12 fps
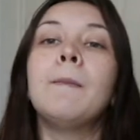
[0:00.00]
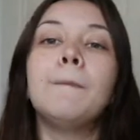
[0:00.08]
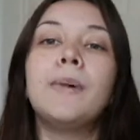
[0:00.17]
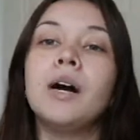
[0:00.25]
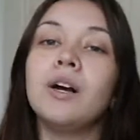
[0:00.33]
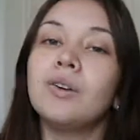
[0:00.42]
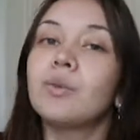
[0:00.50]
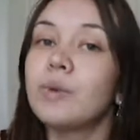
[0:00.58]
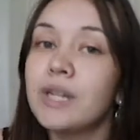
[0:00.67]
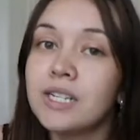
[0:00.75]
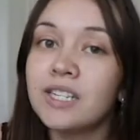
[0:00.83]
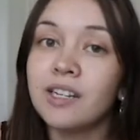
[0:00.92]
But
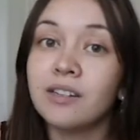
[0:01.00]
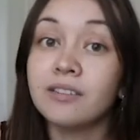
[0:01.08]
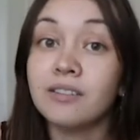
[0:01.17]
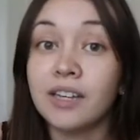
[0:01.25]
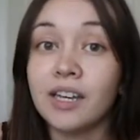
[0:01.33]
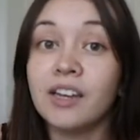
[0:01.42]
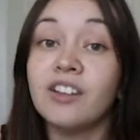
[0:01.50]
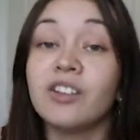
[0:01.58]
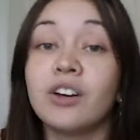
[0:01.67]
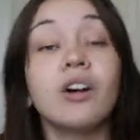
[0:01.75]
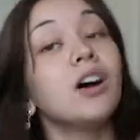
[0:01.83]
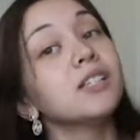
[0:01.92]
recently,
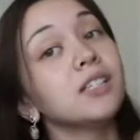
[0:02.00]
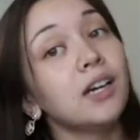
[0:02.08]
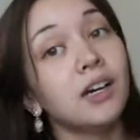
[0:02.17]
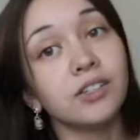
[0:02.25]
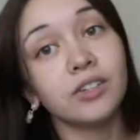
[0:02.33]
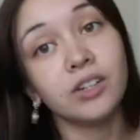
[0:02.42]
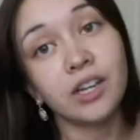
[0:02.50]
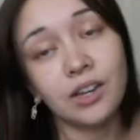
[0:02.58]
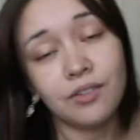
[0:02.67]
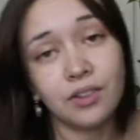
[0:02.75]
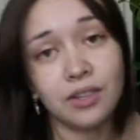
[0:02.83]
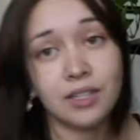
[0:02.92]
the closet
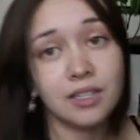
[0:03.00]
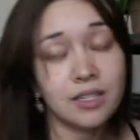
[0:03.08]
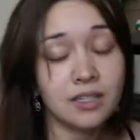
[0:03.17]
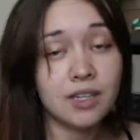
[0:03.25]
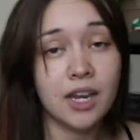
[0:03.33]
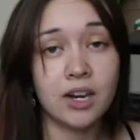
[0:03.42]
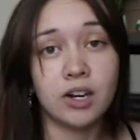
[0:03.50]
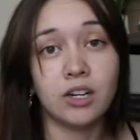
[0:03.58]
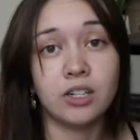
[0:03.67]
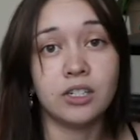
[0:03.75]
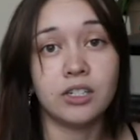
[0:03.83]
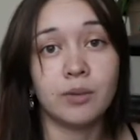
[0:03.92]
underneath the
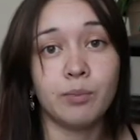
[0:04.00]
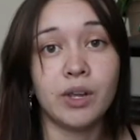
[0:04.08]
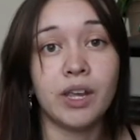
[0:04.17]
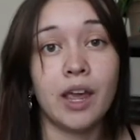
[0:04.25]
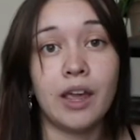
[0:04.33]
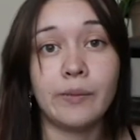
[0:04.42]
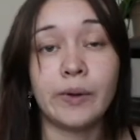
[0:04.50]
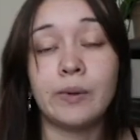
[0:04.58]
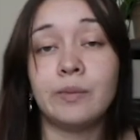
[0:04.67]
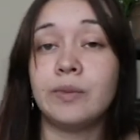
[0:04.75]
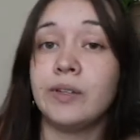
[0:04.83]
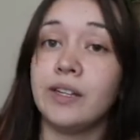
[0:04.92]
stairs became
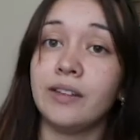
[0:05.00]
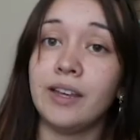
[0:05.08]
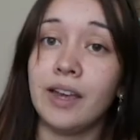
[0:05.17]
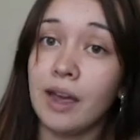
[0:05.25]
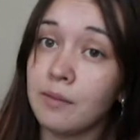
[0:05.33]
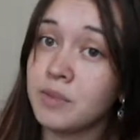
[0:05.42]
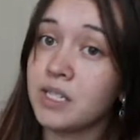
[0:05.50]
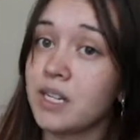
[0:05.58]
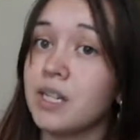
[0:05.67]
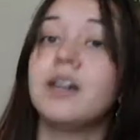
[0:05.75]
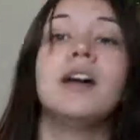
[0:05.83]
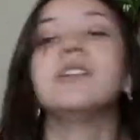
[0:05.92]
completely
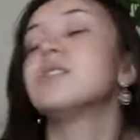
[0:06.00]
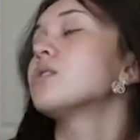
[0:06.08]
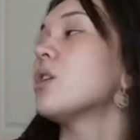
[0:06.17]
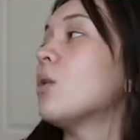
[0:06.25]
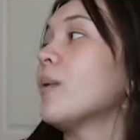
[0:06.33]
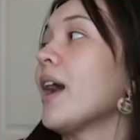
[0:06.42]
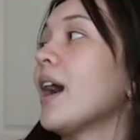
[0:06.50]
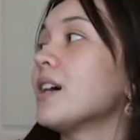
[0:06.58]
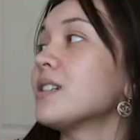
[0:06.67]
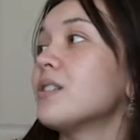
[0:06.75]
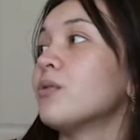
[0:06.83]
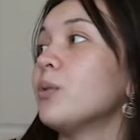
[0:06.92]
empty. And so we
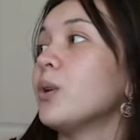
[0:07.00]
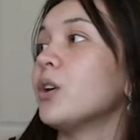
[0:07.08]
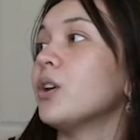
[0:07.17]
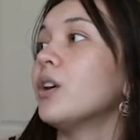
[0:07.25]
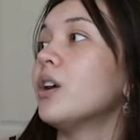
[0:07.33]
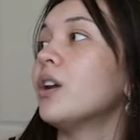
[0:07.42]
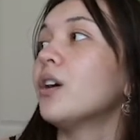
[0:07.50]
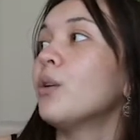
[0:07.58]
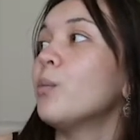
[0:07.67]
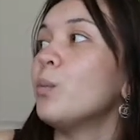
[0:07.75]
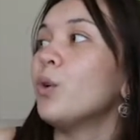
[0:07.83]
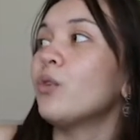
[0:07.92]
asked if we could
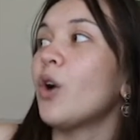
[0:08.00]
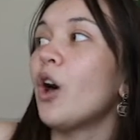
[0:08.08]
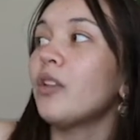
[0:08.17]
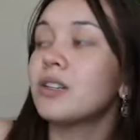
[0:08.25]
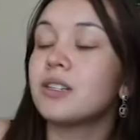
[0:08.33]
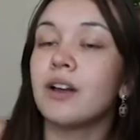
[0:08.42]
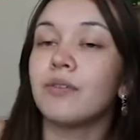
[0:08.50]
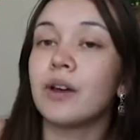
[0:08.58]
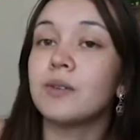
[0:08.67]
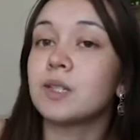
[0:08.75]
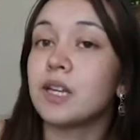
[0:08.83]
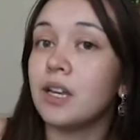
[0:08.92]
move all the stuff
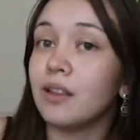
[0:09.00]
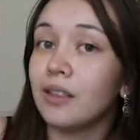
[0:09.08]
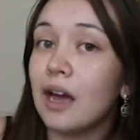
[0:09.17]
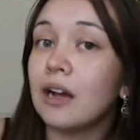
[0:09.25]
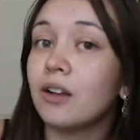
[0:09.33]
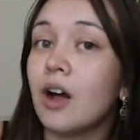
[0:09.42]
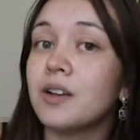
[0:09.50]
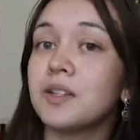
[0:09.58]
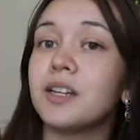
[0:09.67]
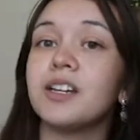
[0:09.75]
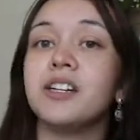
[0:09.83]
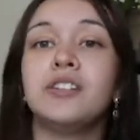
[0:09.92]
that was in that
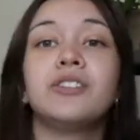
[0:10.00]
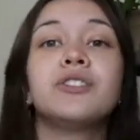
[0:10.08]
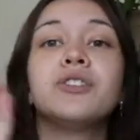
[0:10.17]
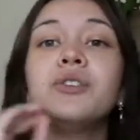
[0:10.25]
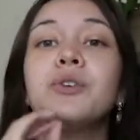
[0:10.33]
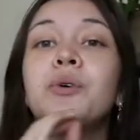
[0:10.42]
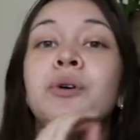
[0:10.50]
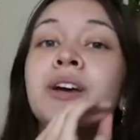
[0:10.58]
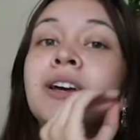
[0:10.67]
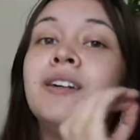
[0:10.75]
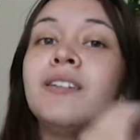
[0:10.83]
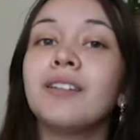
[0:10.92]
closet into
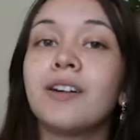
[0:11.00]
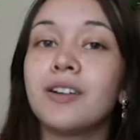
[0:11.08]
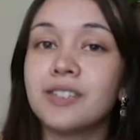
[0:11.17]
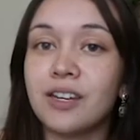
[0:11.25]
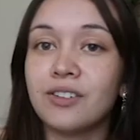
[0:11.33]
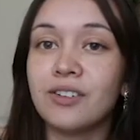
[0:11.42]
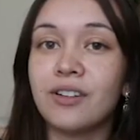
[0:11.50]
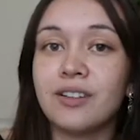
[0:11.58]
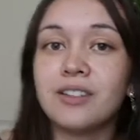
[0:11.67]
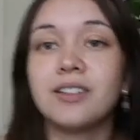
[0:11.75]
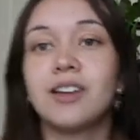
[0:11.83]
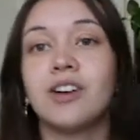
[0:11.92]
the closet under the
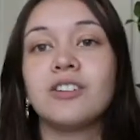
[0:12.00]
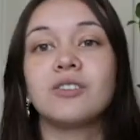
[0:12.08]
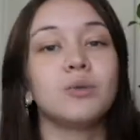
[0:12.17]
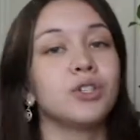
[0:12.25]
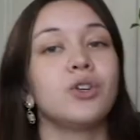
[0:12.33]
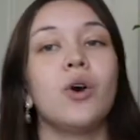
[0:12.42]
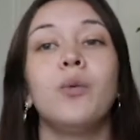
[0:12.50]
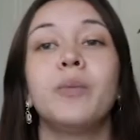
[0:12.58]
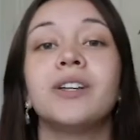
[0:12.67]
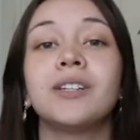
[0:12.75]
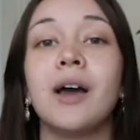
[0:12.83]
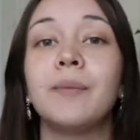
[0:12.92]
stairs, which
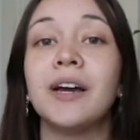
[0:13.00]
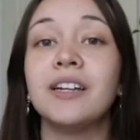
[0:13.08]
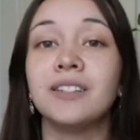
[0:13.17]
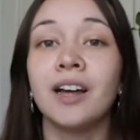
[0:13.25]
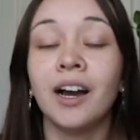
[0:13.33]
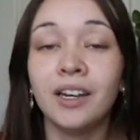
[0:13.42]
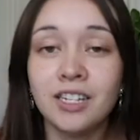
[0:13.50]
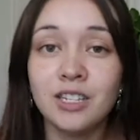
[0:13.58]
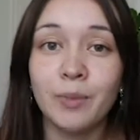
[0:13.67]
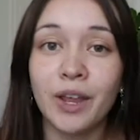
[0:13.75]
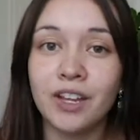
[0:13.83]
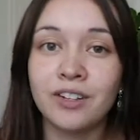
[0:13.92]
opened up a ton of
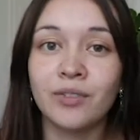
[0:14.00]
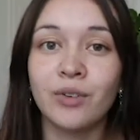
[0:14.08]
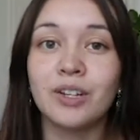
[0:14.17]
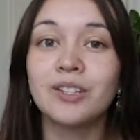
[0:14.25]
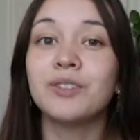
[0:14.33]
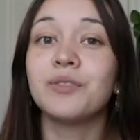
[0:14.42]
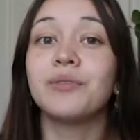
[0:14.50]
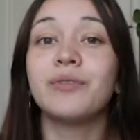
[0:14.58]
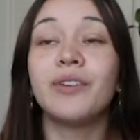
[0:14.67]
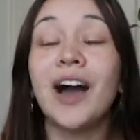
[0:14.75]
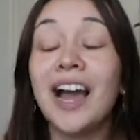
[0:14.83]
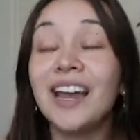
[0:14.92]
space for us to
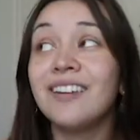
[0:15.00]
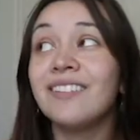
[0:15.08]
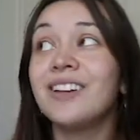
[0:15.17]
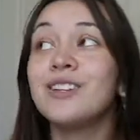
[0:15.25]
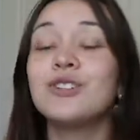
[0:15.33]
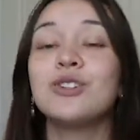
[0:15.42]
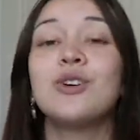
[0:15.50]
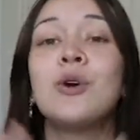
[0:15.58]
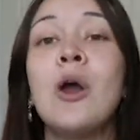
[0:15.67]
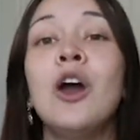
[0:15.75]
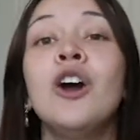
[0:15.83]
finally do